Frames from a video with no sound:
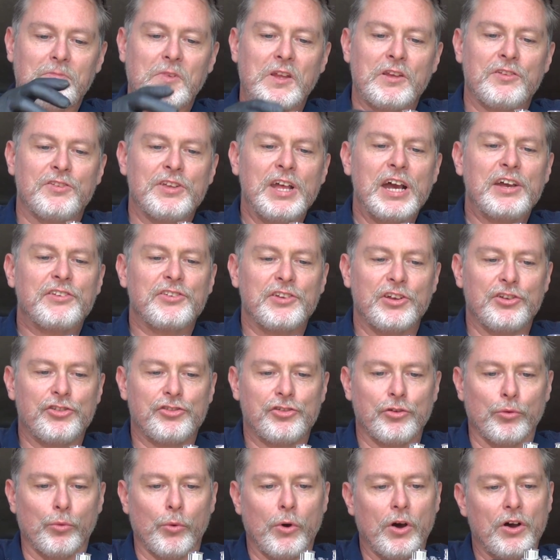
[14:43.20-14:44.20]
The next
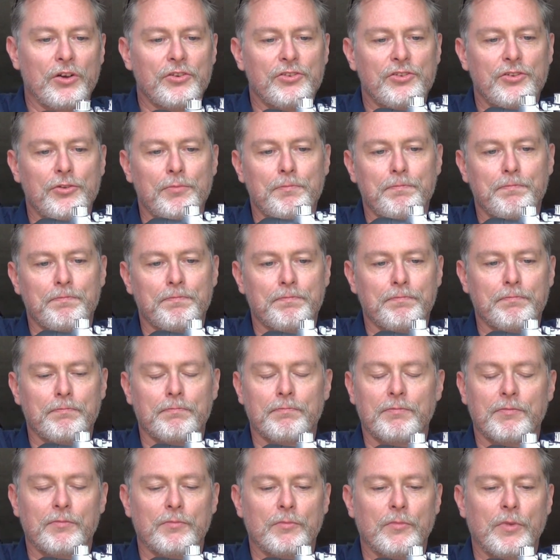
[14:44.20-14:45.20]
issue was,
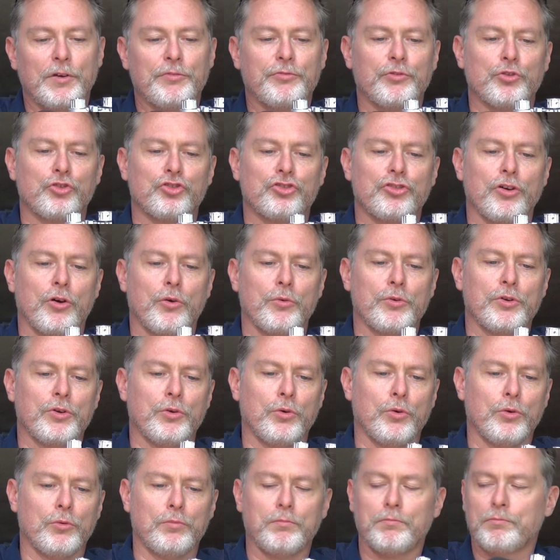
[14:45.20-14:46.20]
I have to show
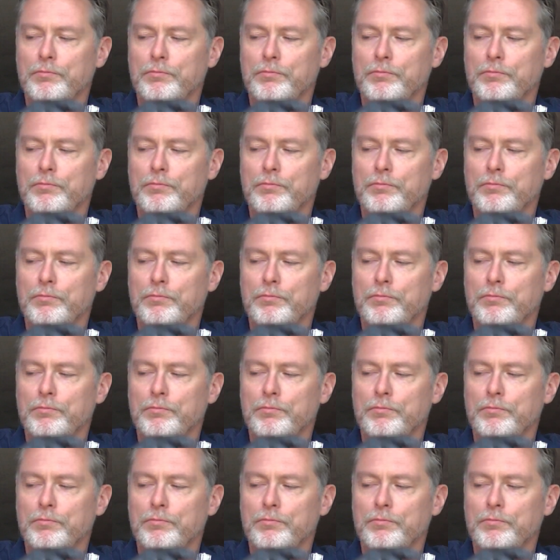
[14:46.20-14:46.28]
you,